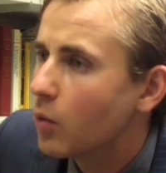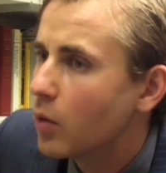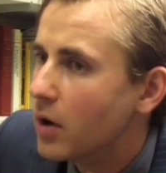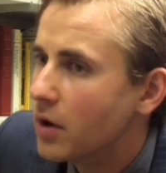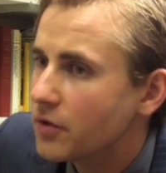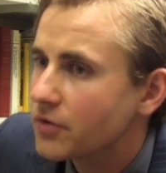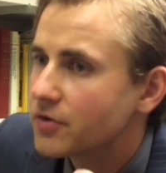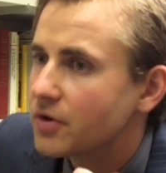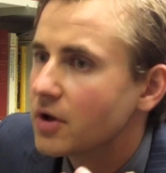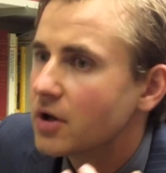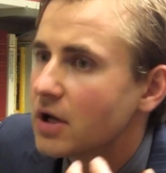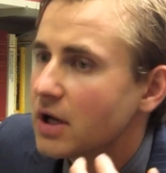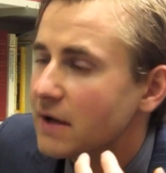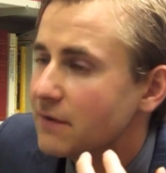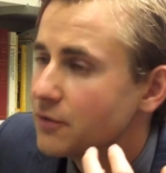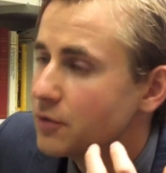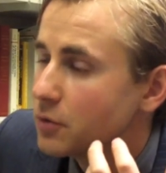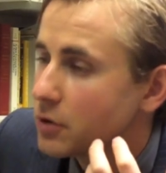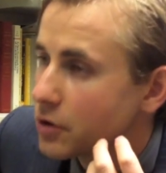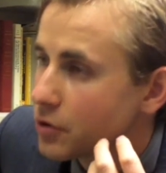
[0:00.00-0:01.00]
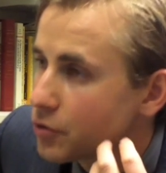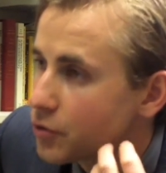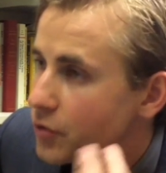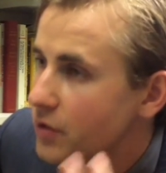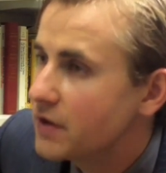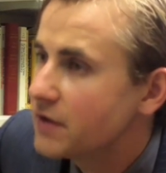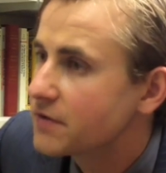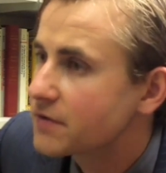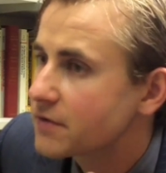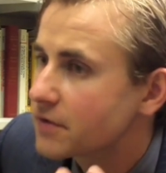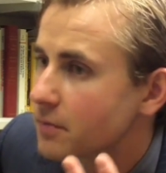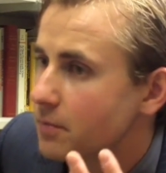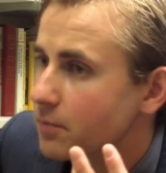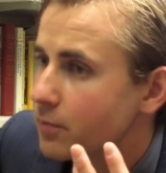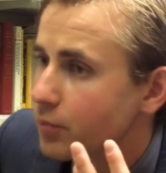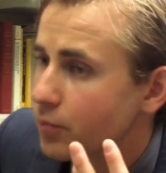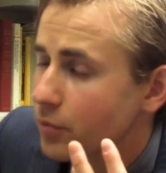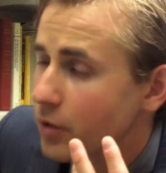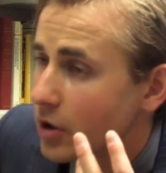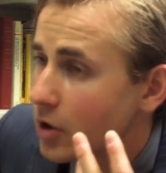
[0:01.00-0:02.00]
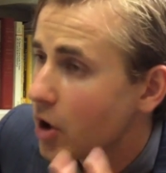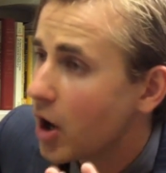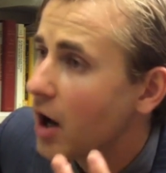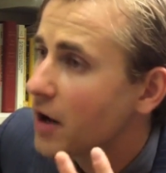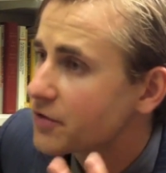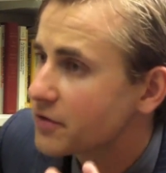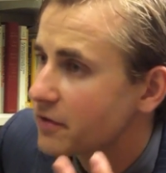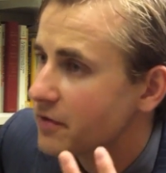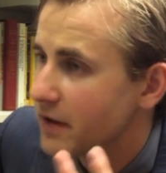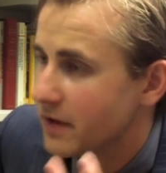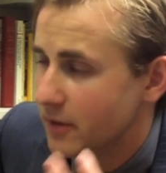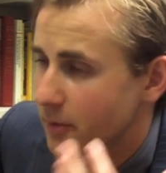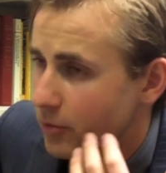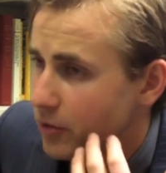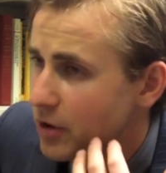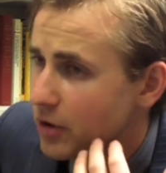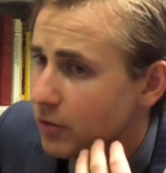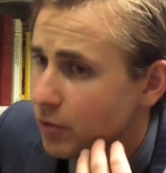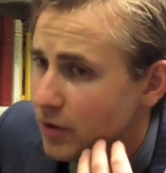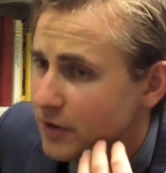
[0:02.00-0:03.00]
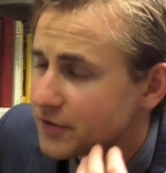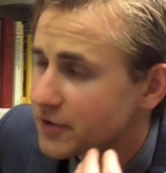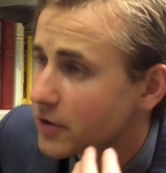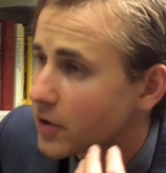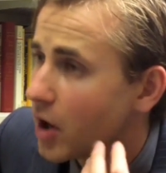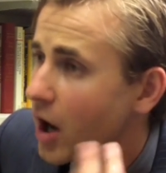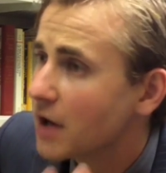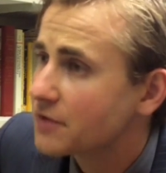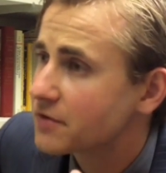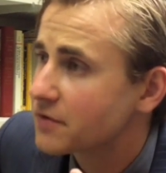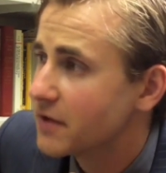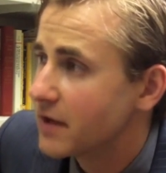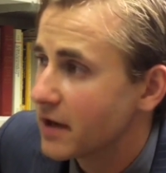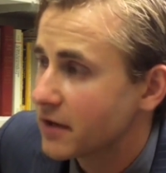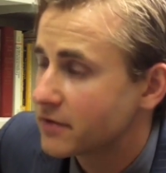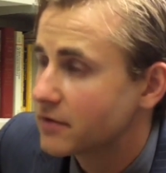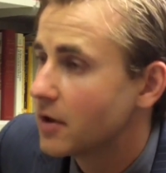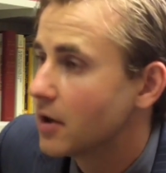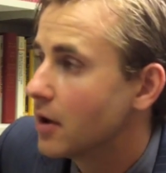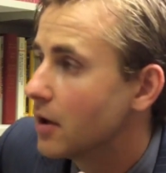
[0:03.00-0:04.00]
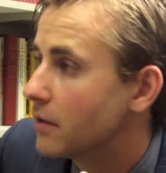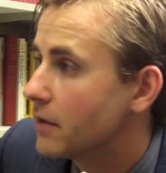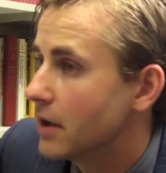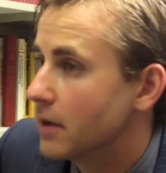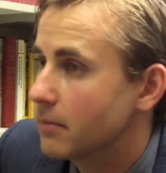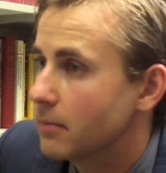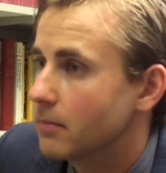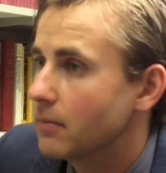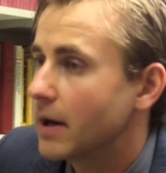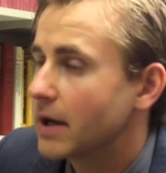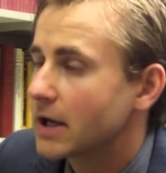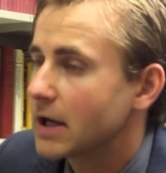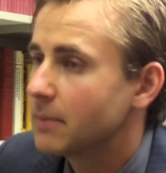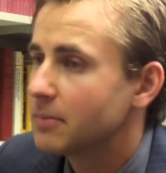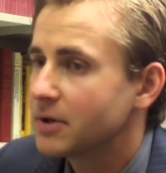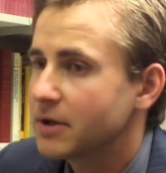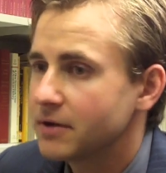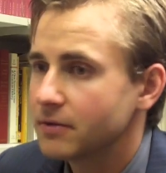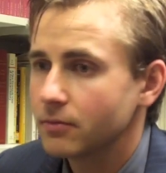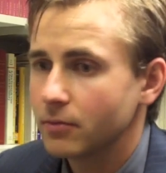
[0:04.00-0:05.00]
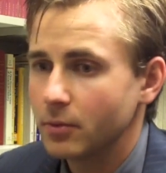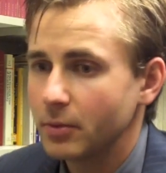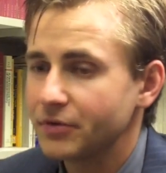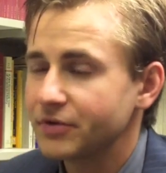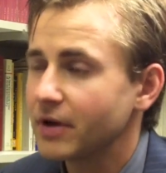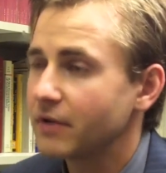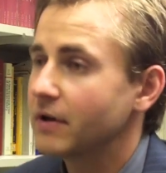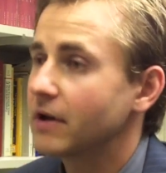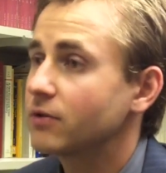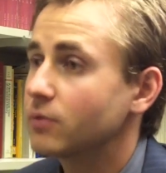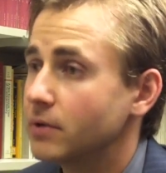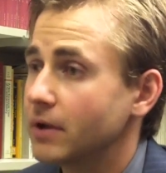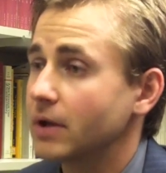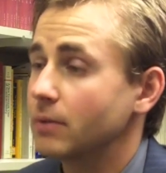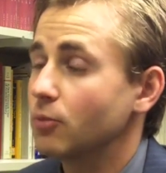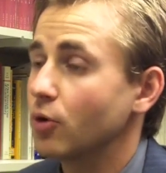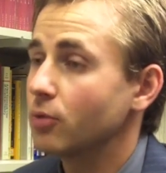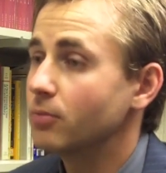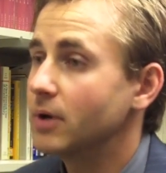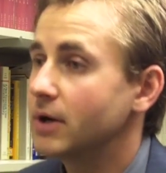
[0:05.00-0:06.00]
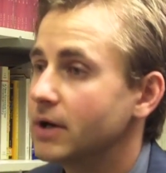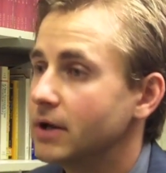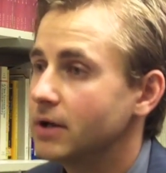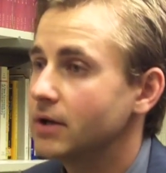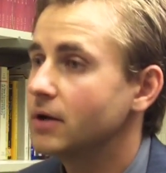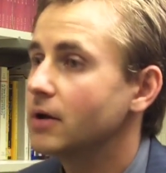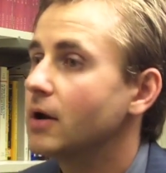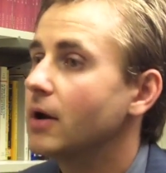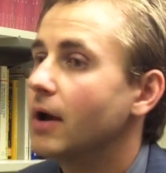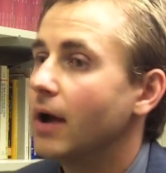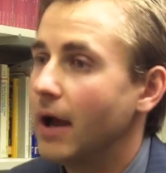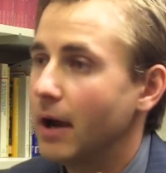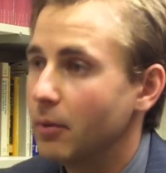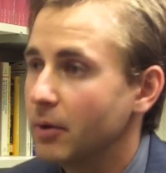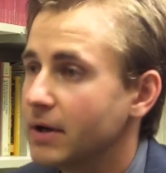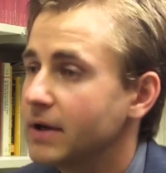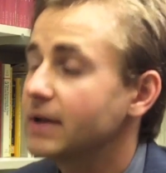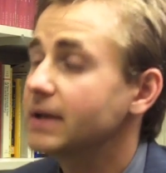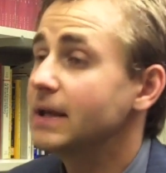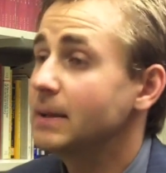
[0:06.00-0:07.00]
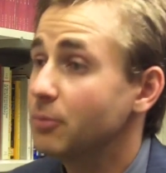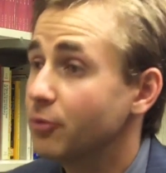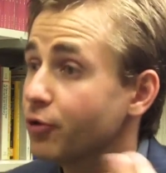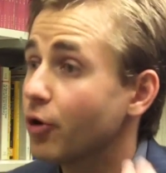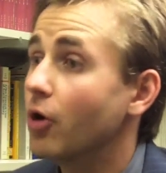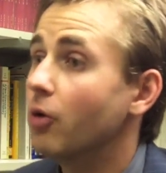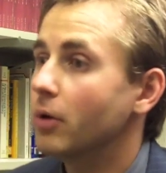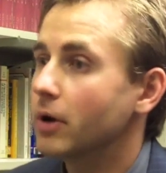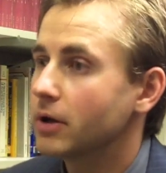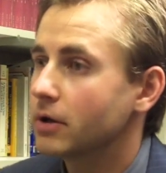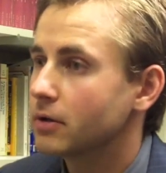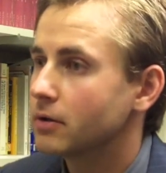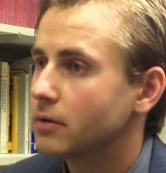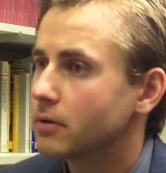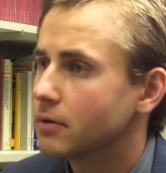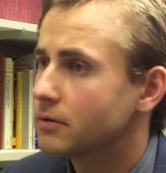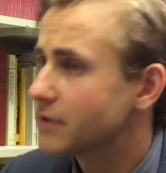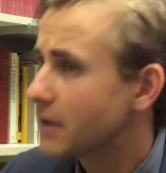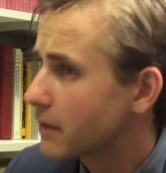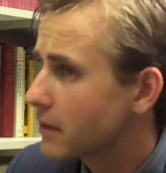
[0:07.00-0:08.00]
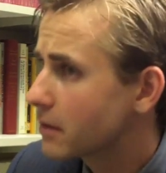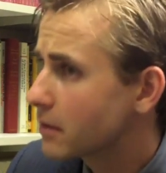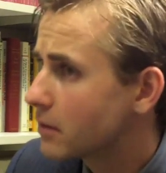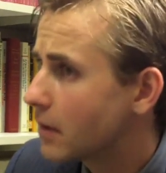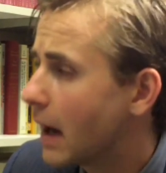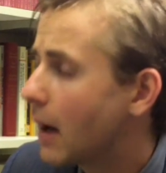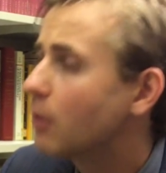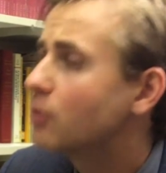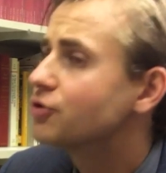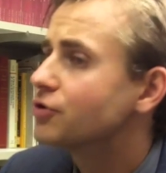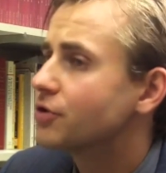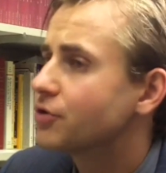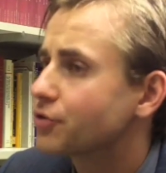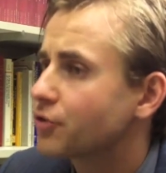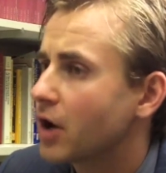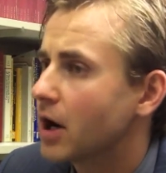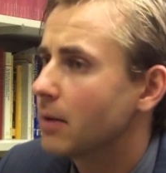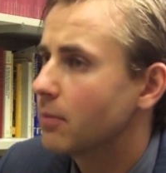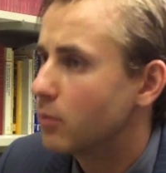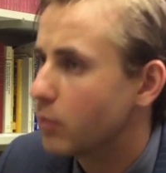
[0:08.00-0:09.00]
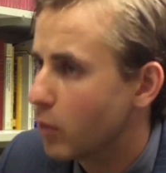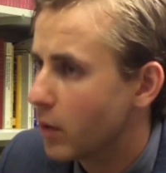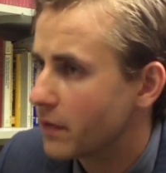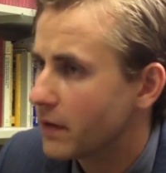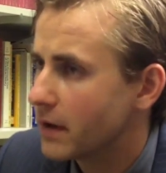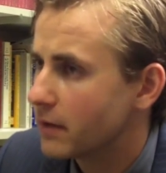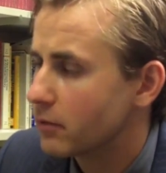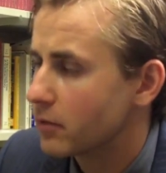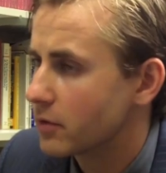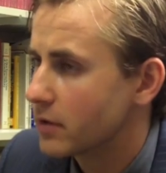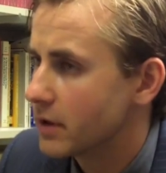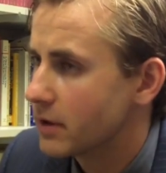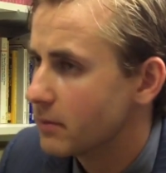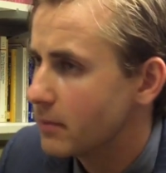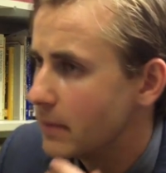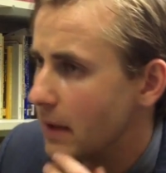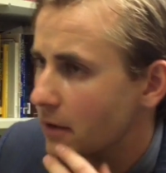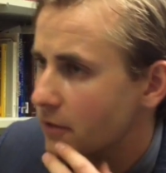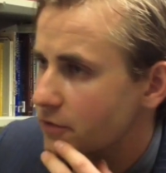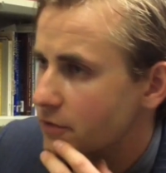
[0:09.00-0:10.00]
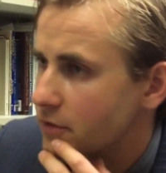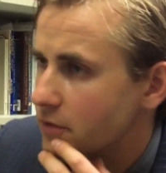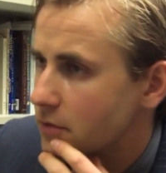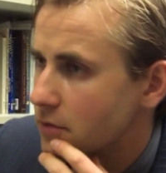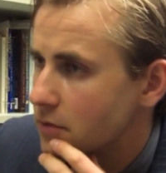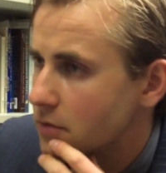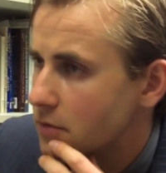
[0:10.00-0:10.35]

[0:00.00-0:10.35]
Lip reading: was, if you increase the cost of things, then my company, when we sell things, we take in more money and we can keep growing. So how would you describe what that really amounts to?